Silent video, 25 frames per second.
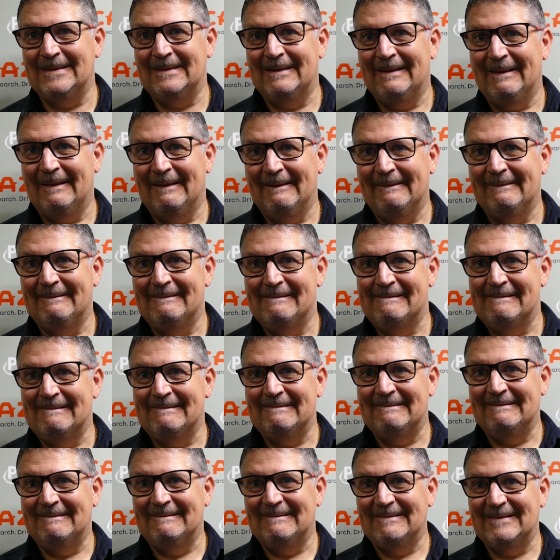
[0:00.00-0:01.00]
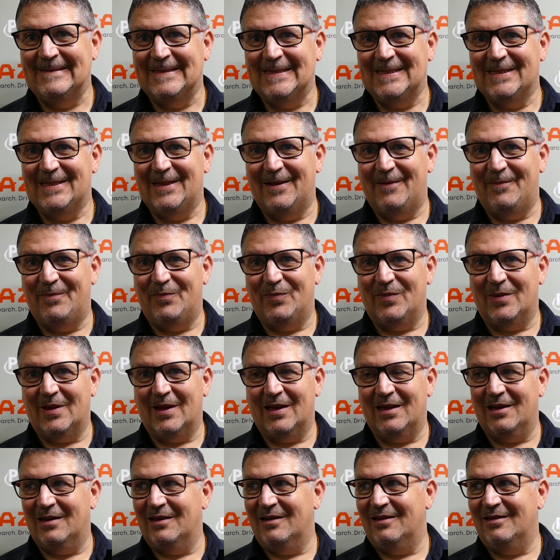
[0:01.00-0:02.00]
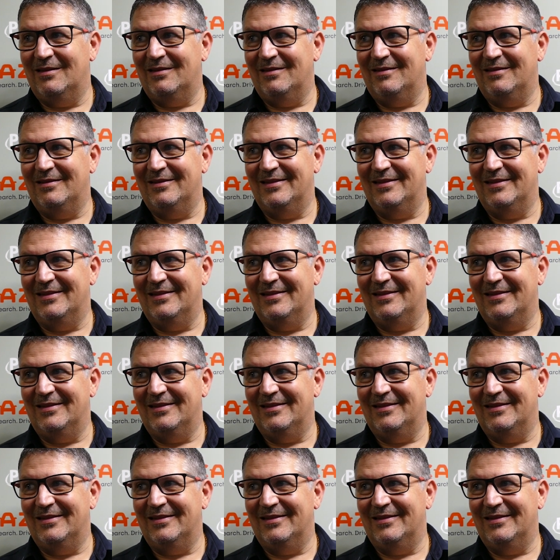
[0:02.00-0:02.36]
not convinced that we'll be there back next year?